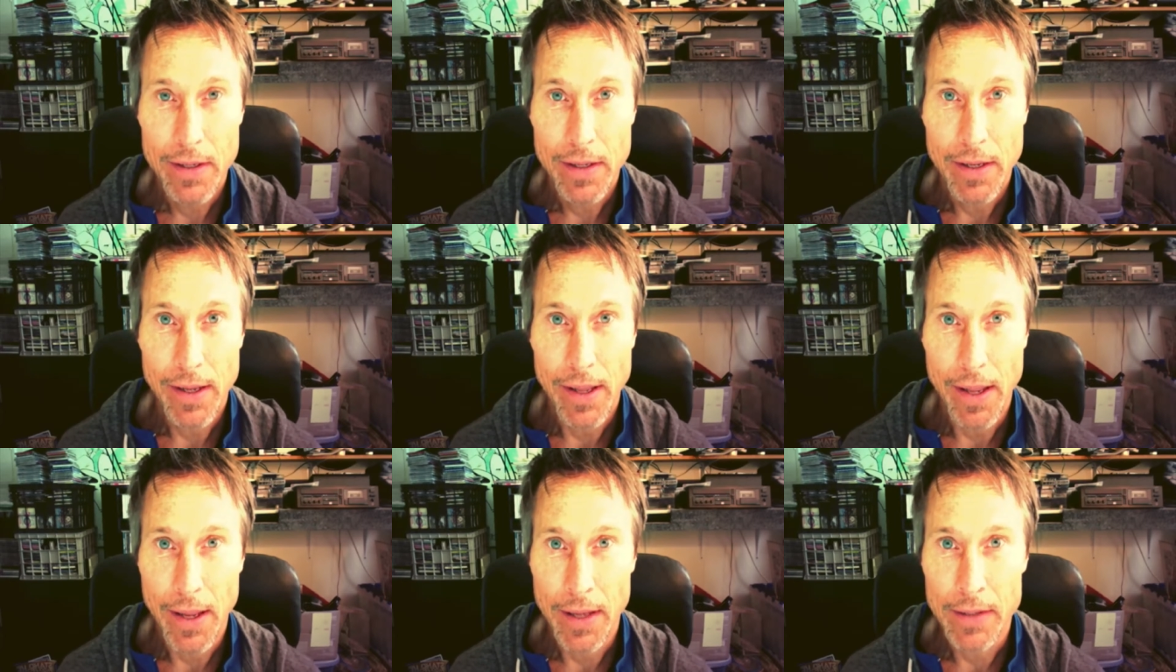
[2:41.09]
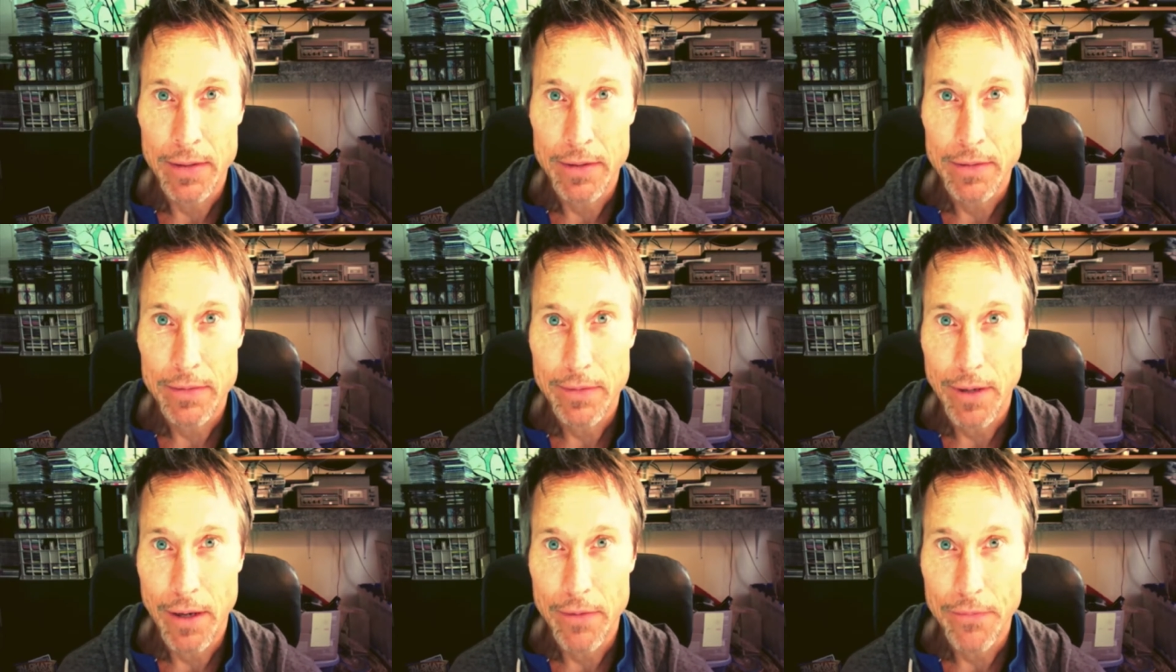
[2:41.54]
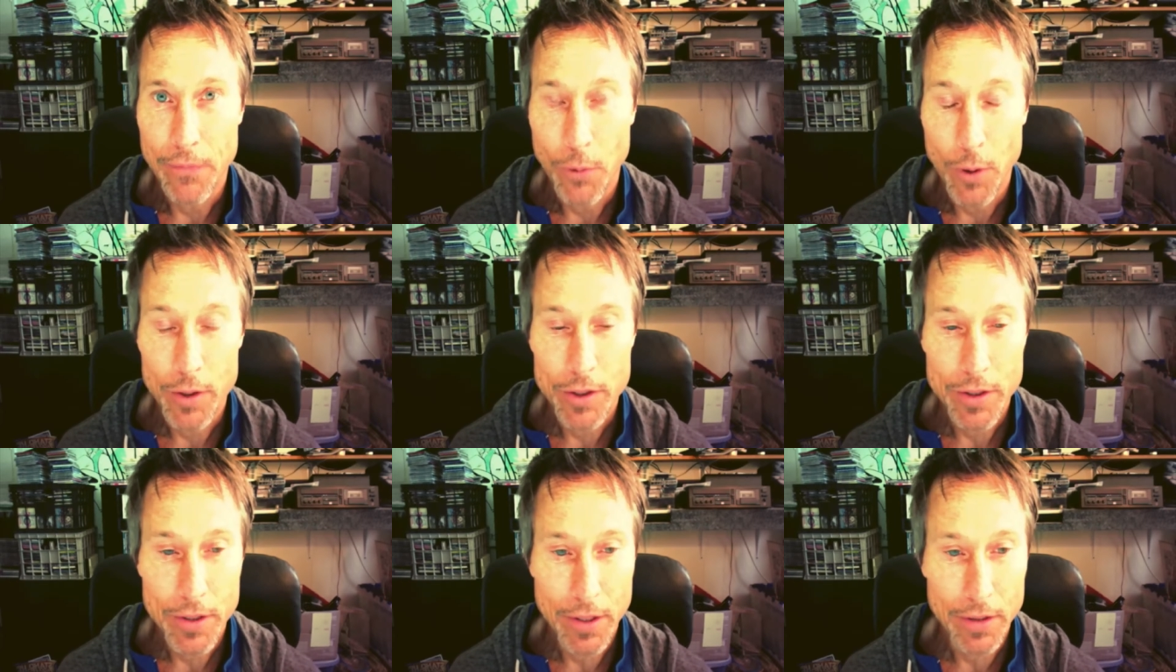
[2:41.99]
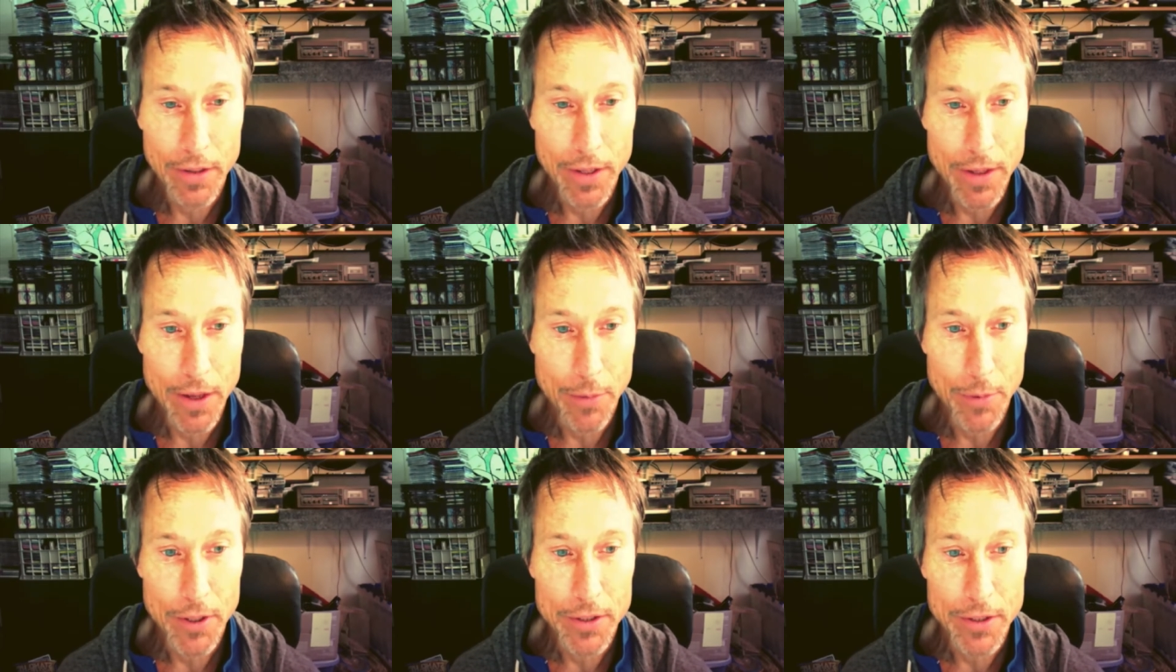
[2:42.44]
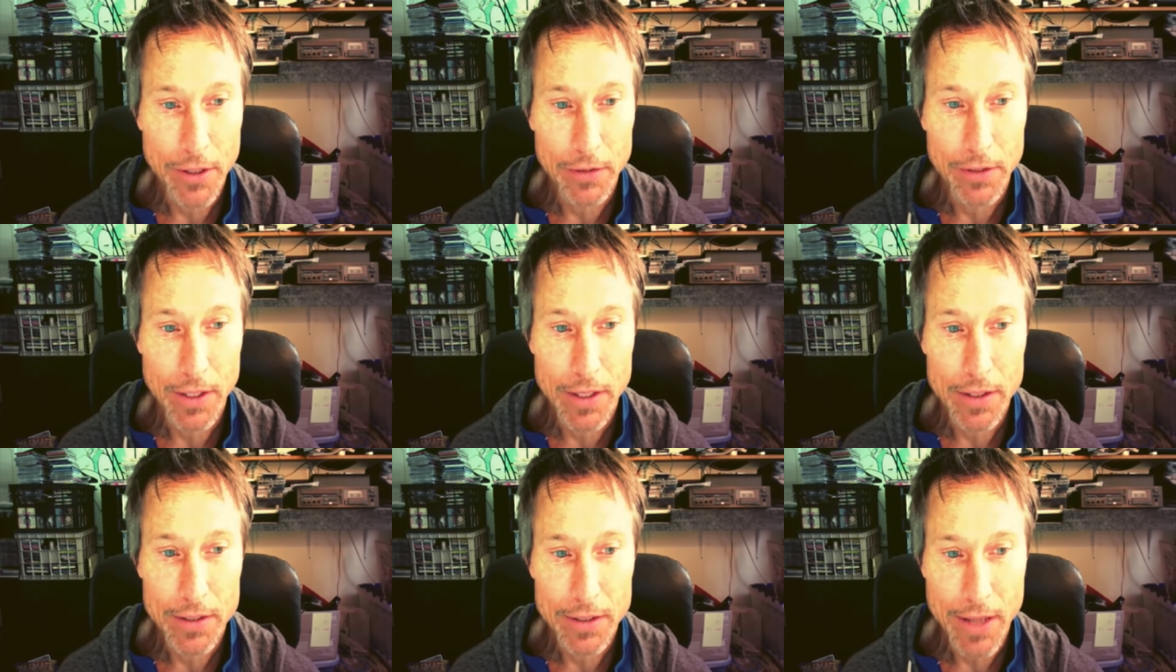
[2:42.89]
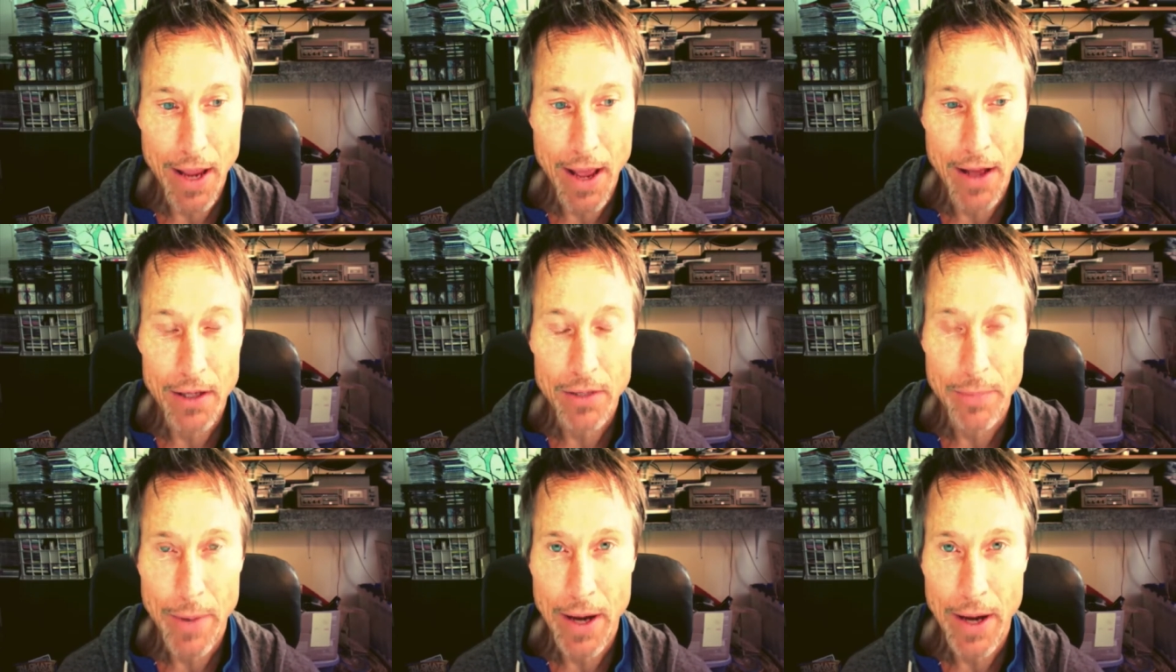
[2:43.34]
And unfortunately, the resulting sound